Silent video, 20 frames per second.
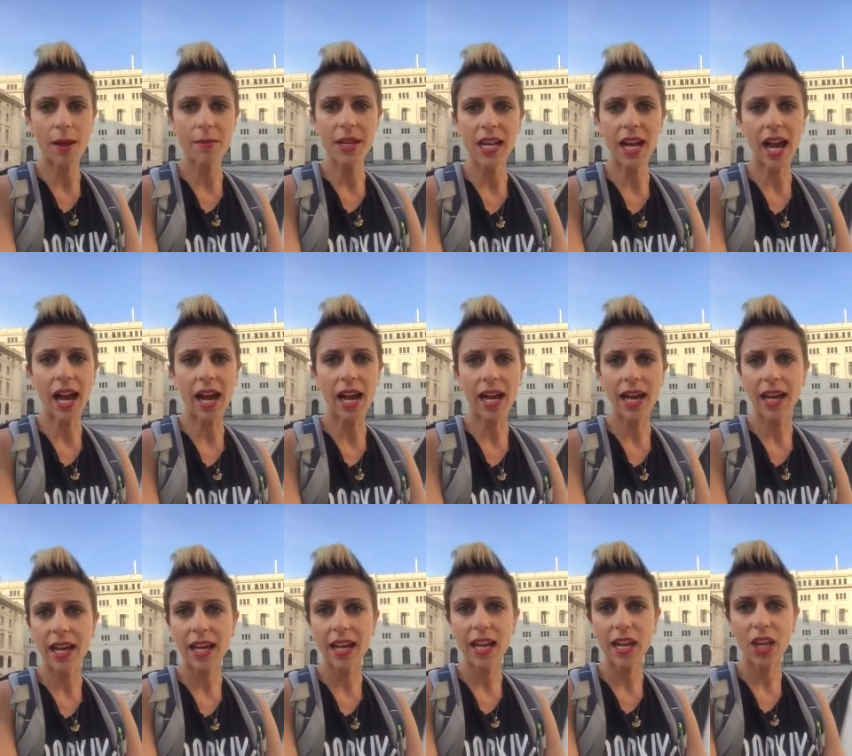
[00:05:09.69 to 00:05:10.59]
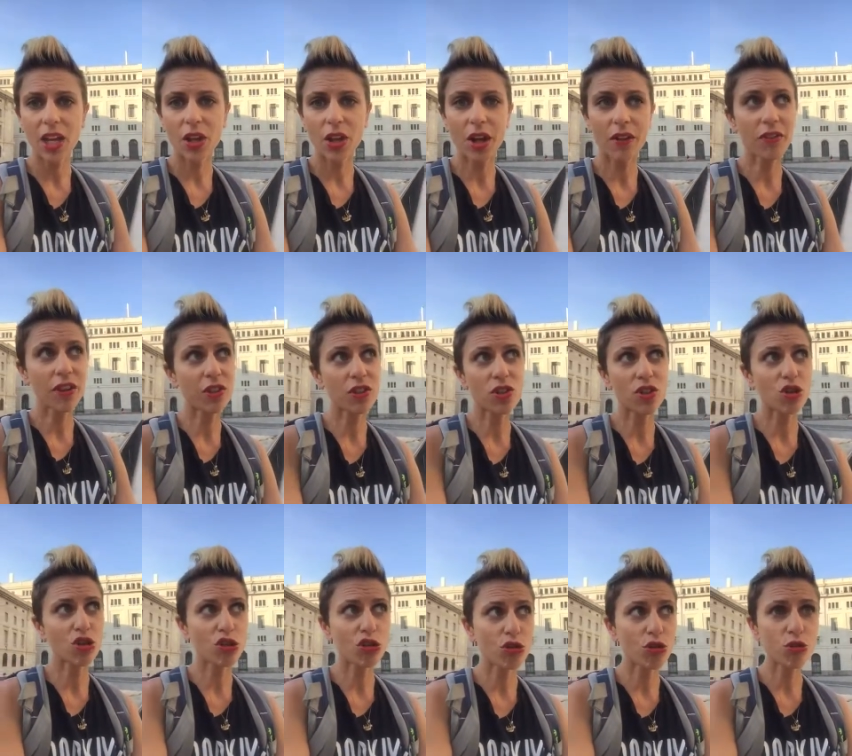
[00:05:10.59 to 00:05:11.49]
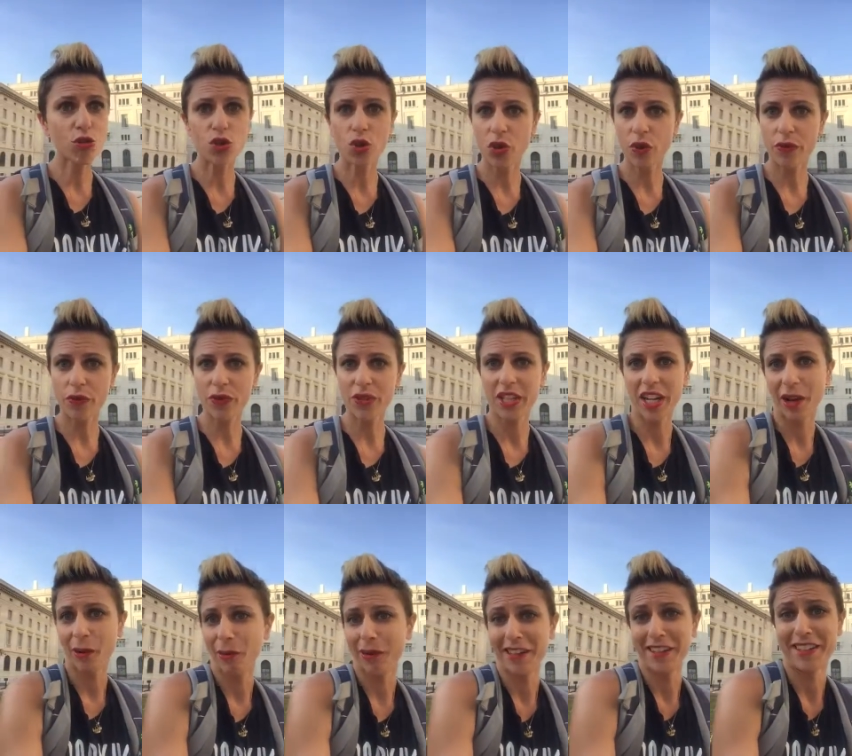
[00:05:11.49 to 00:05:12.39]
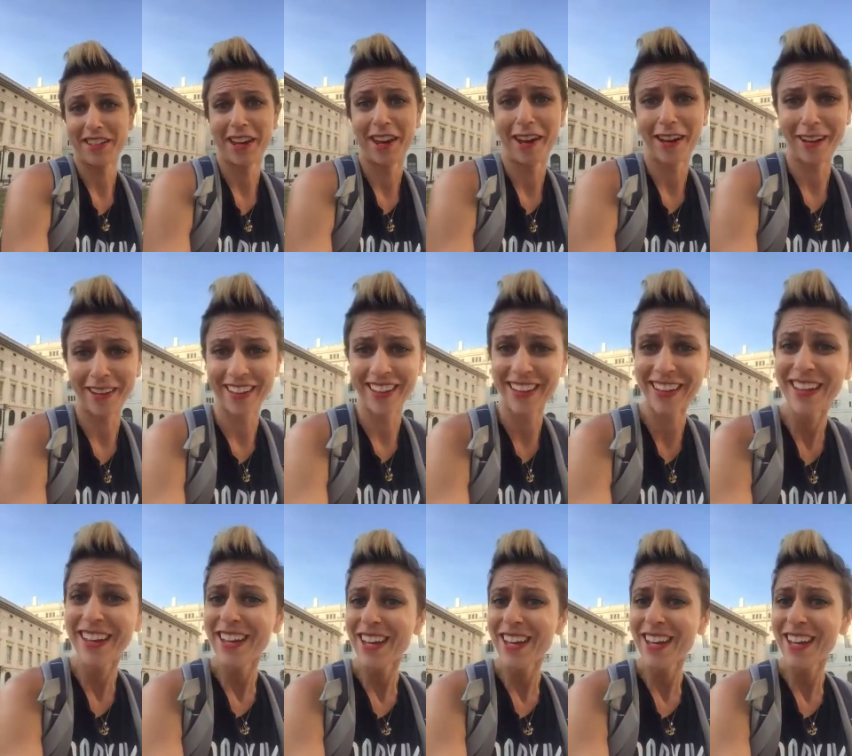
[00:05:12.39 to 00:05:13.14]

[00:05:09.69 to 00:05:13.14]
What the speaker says: I mean, I've had two servers that I wanted to hug